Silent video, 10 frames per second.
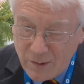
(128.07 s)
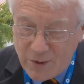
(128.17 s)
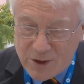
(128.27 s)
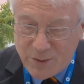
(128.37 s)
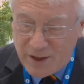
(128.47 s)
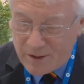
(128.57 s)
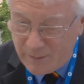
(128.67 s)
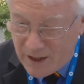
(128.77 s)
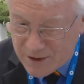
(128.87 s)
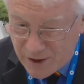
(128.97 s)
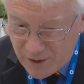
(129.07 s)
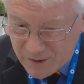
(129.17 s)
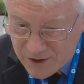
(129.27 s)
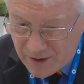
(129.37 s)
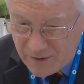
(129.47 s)
which we can measure
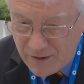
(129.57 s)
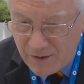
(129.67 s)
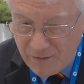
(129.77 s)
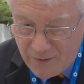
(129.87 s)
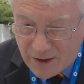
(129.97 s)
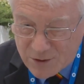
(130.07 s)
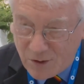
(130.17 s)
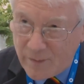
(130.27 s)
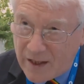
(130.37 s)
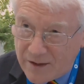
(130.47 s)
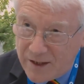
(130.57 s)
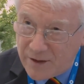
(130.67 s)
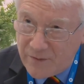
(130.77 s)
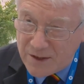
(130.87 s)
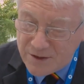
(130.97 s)
using functional
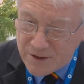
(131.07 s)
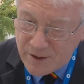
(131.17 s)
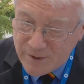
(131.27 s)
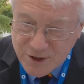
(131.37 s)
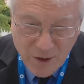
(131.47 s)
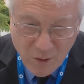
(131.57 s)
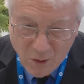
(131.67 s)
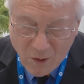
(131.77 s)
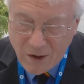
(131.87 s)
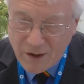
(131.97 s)
magnetic resonance imaging or